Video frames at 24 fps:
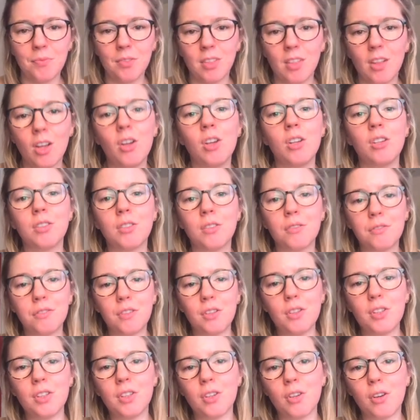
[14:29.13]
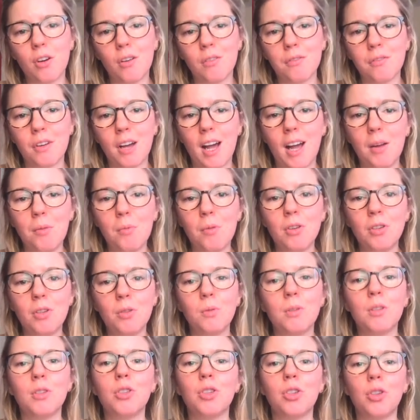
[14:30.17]
So first off, I want you
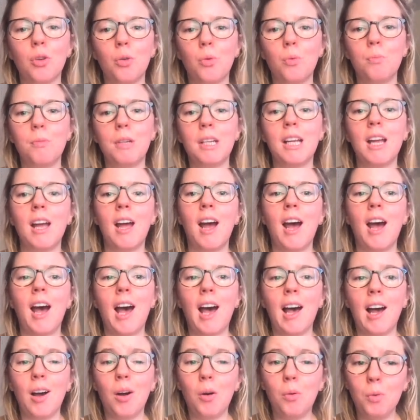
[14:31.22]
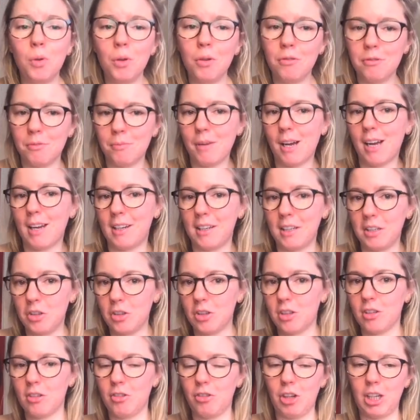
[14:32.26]
to show me how you've managed
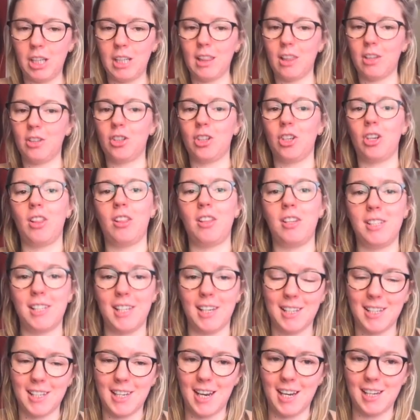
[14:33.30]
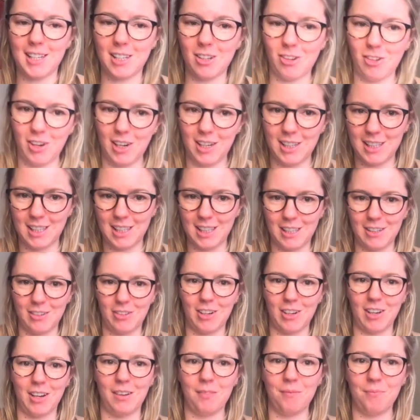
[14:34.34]
to reach the success
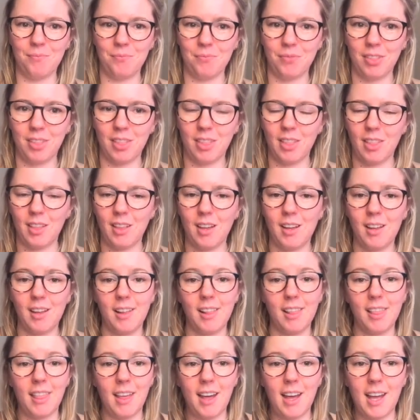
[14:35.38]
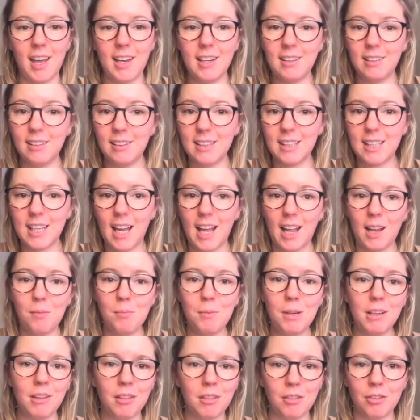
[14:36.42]
criteria. Then tell me
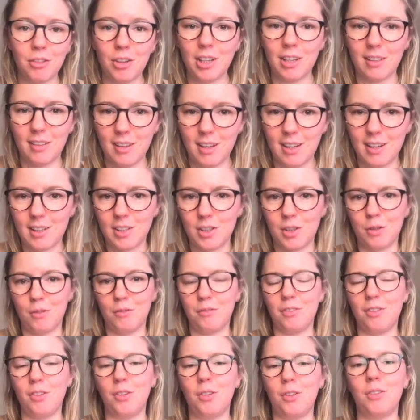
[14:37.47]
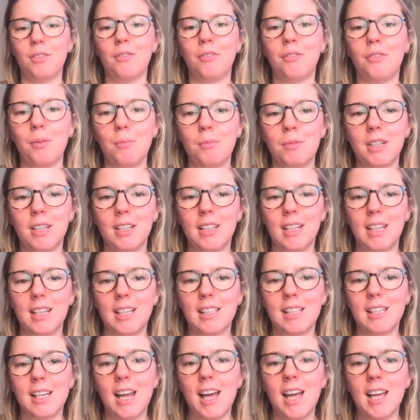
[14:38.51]
3 things you've learned from today's
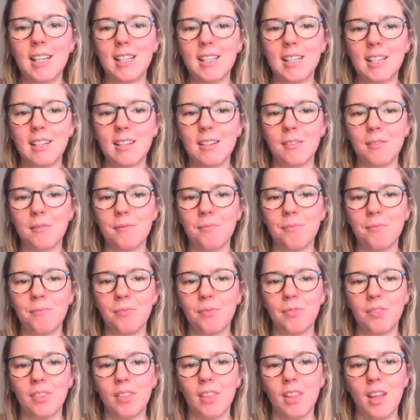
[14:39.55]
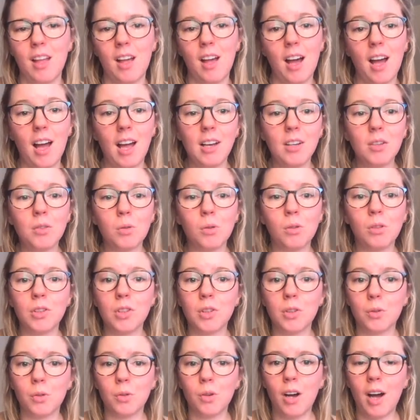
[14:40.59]
lesson, and
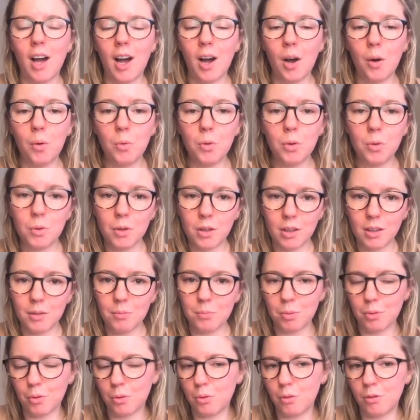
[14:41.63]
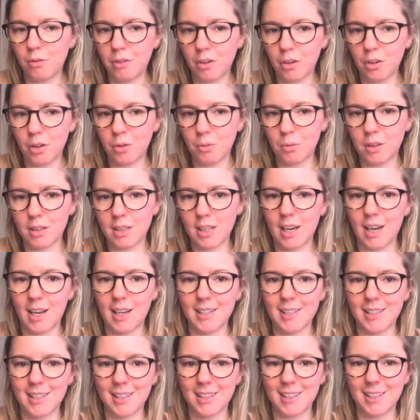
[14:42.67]
also how you can improve on your
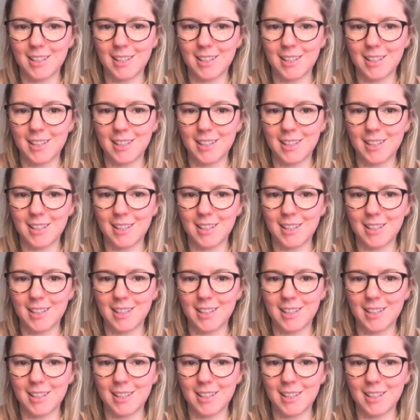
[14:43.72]
tasks.